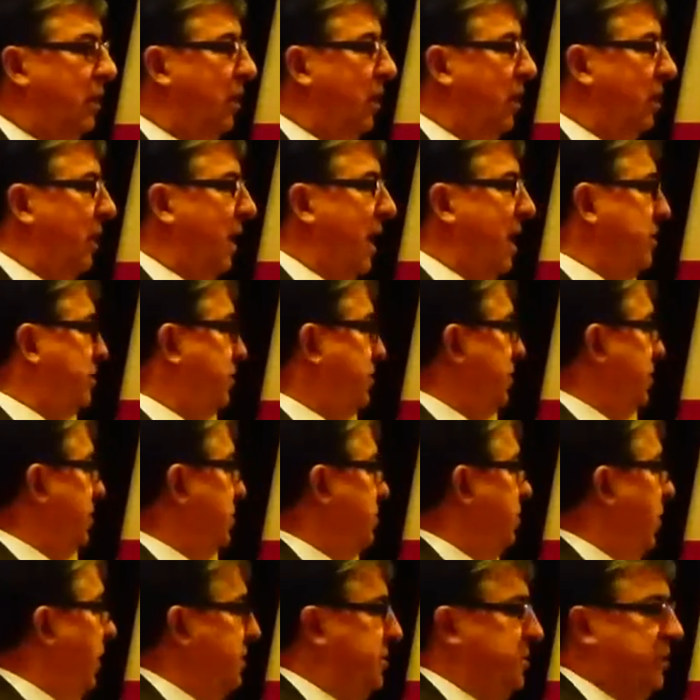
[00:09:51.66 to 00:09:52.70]
Last
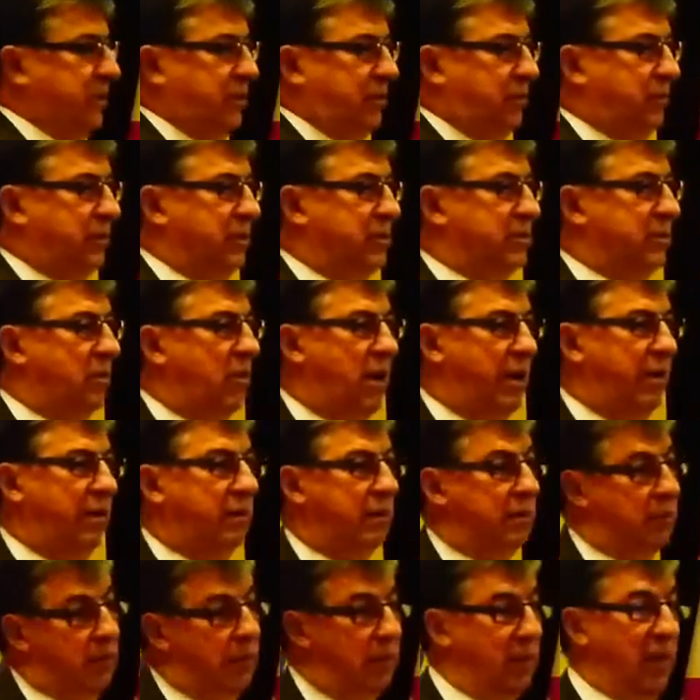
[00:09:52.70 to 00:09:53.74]
year's budget was
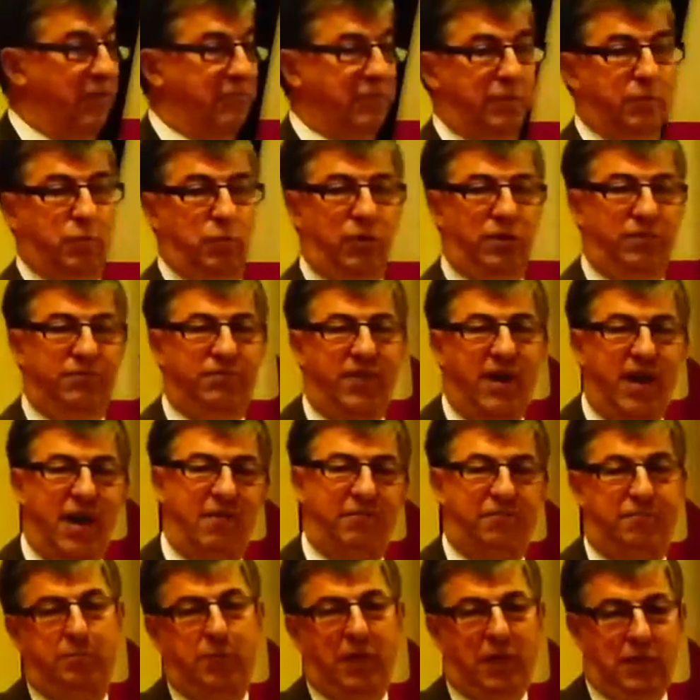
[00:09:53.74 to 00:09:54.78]
on
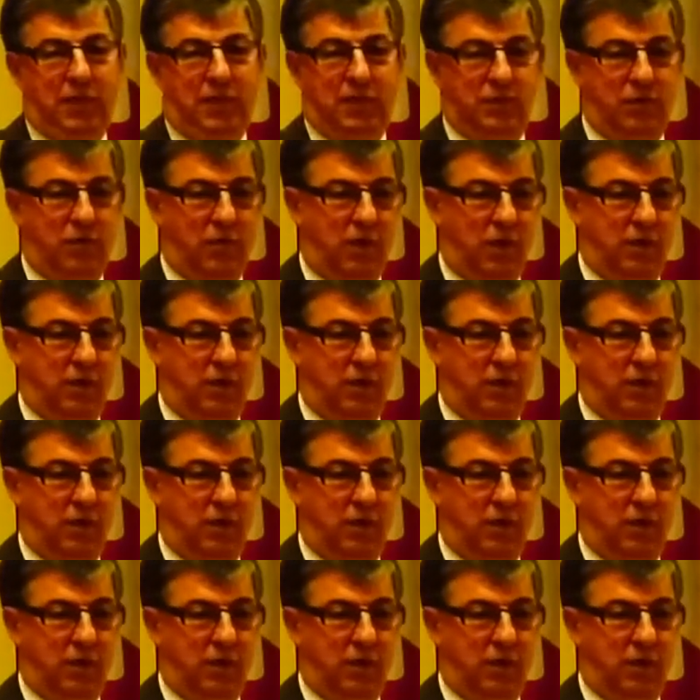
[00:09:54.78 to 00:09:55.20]
$11.5 billion.